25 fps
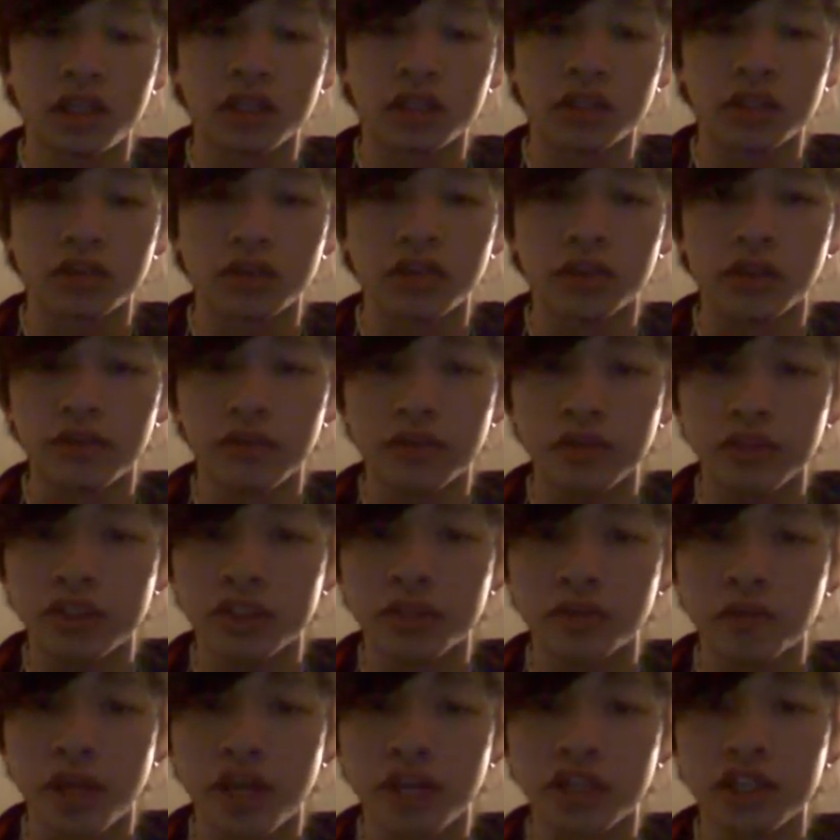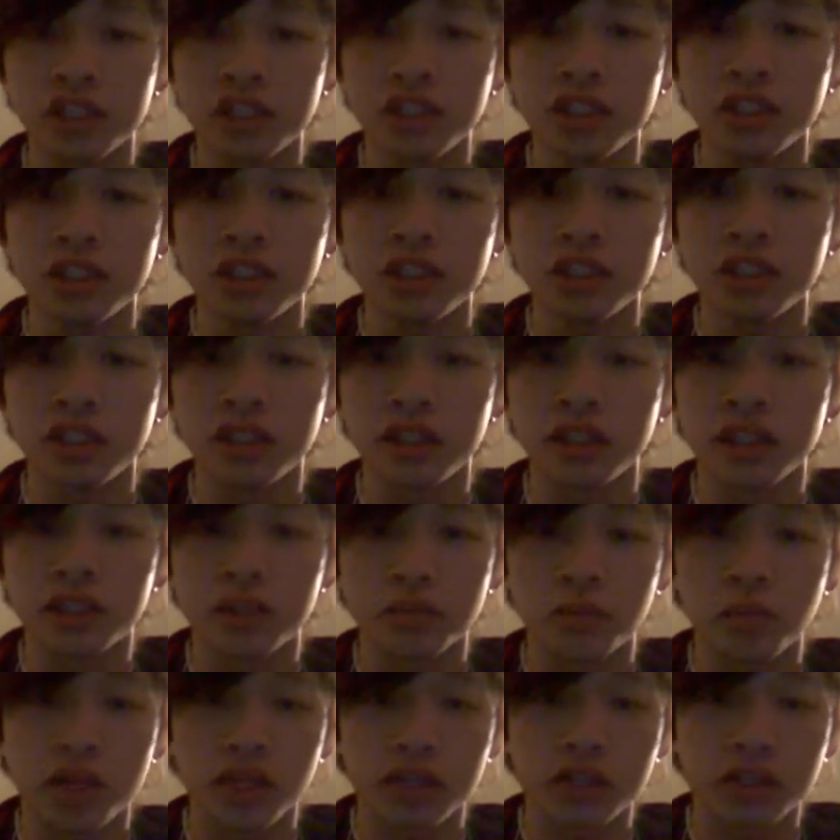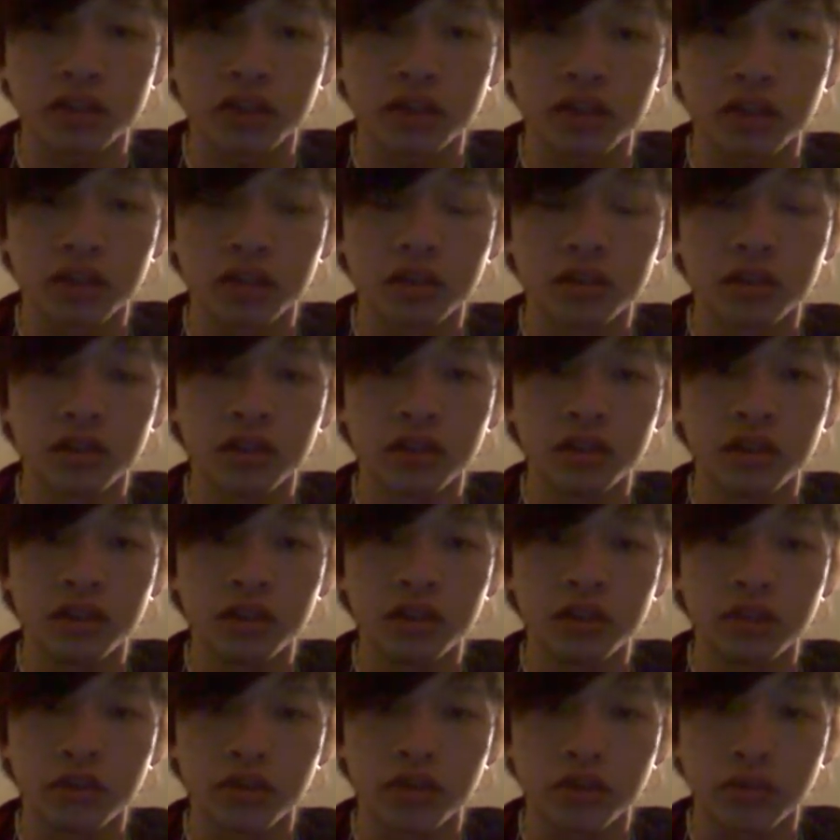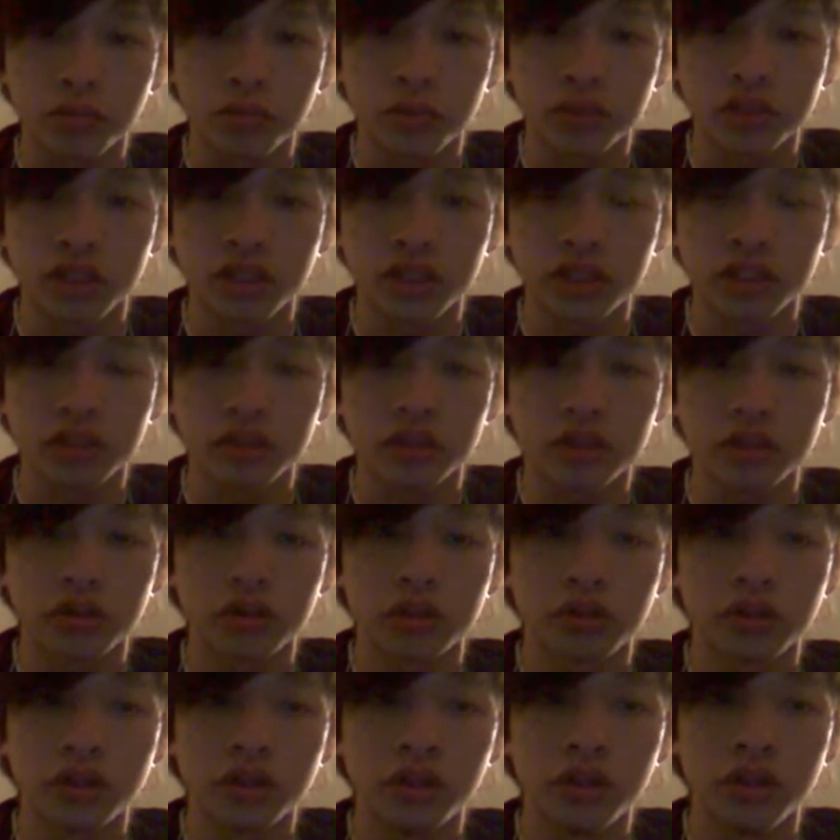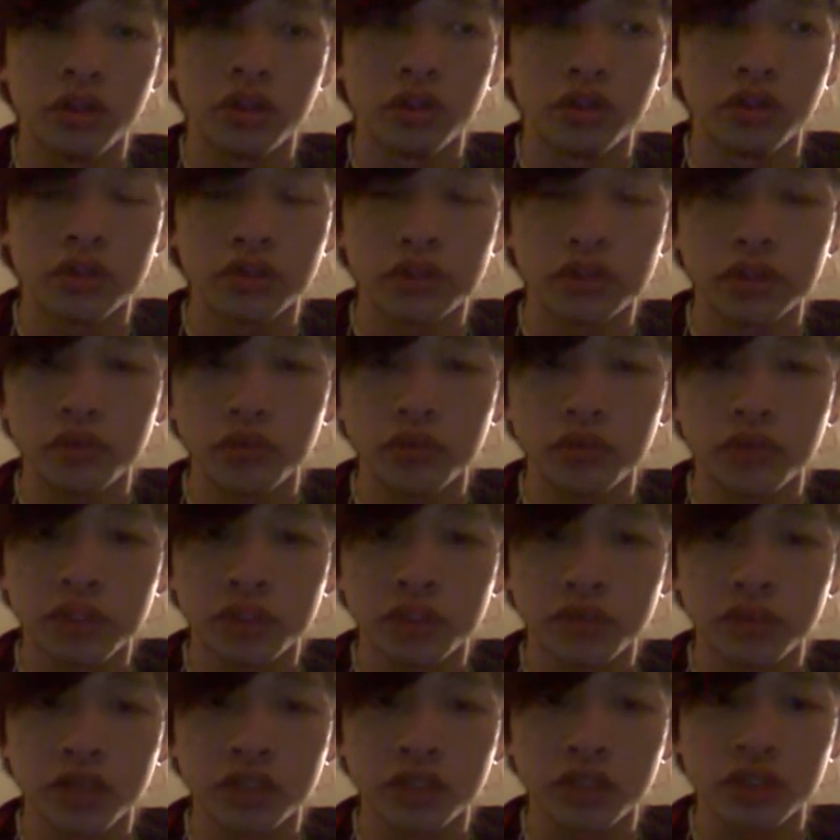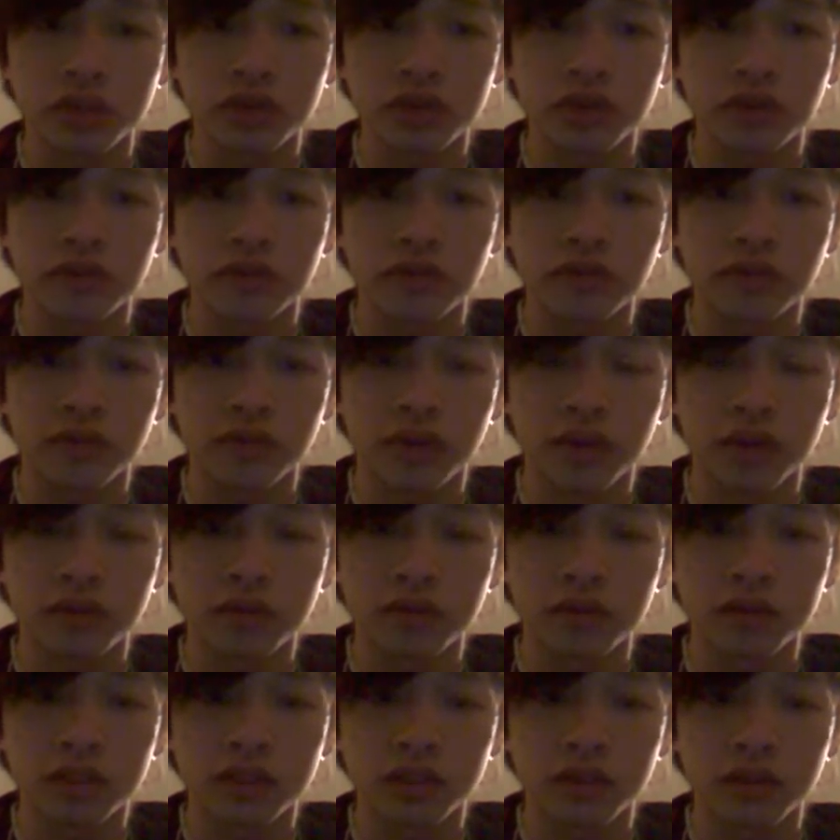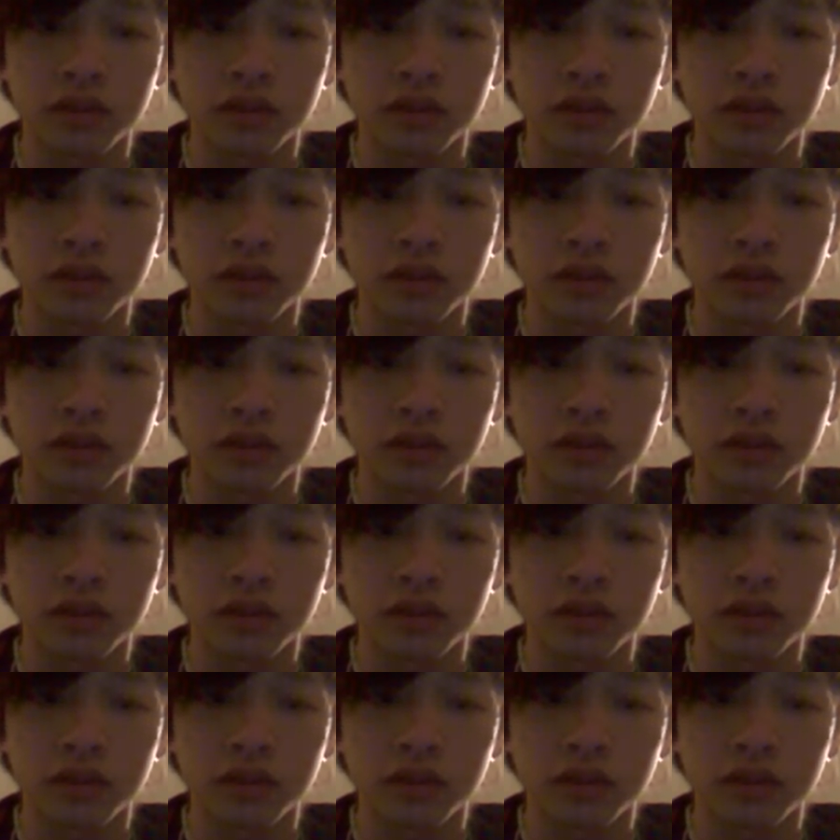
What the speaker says: So if you're smashing, it depends on your position. So usually when you smash your front